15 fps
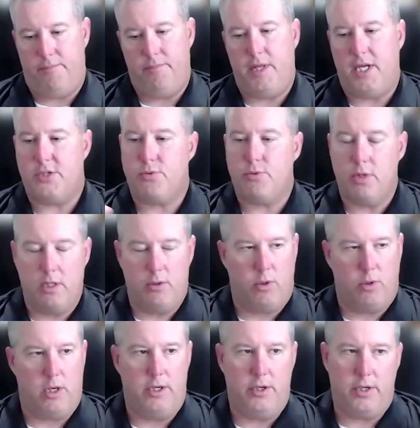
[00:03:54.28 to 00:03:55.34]
That's really
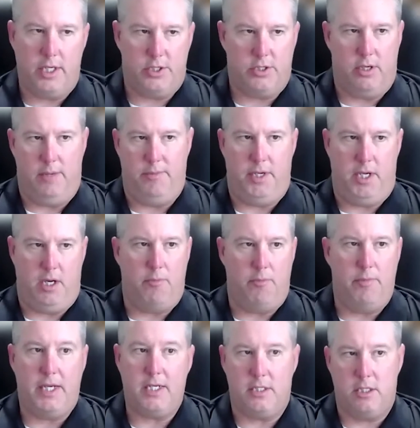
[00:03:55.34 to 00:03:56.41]
where you get your MDR,
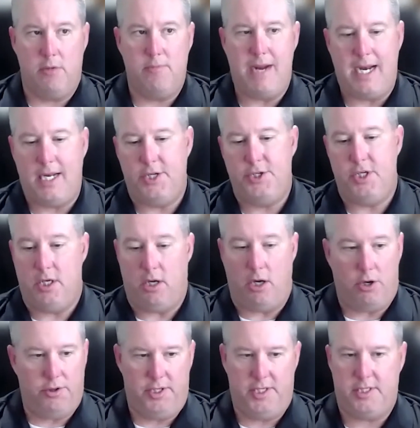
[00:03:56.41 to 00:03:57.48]
because they're managing
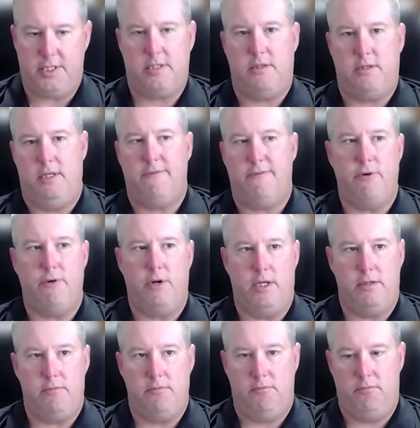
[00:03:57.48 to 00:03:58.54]
all these
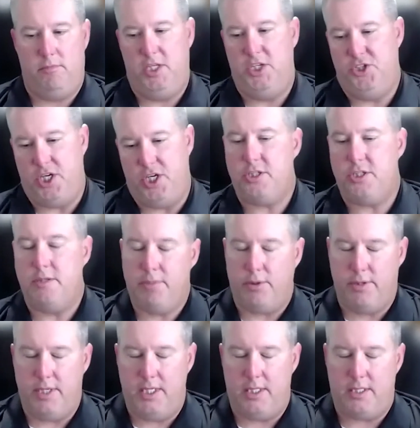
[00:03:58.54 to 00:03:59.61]
different ingestion
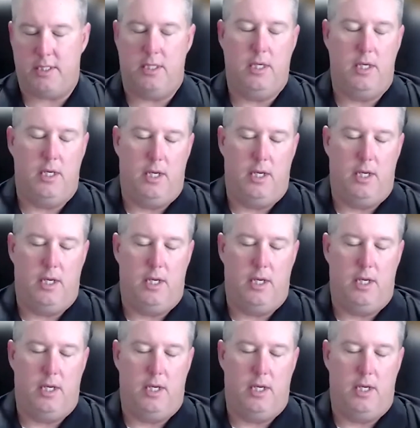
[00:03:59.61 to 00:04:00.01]
points